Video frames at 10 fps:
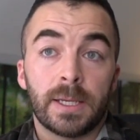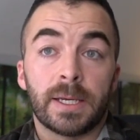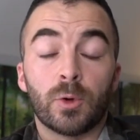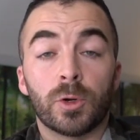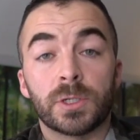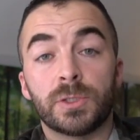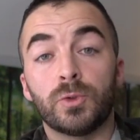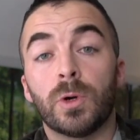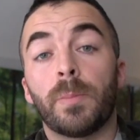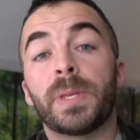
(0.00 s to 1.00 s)
in order
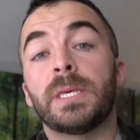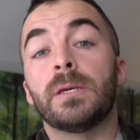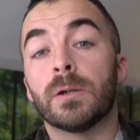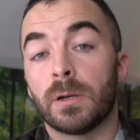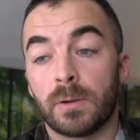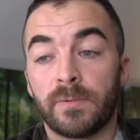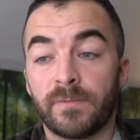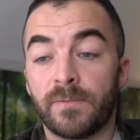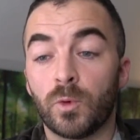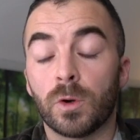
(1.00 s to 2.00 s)
to appear
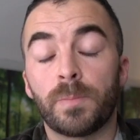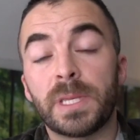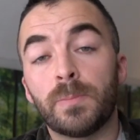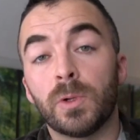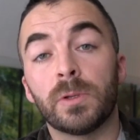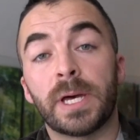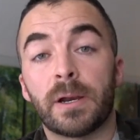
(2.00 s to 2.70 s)
for people that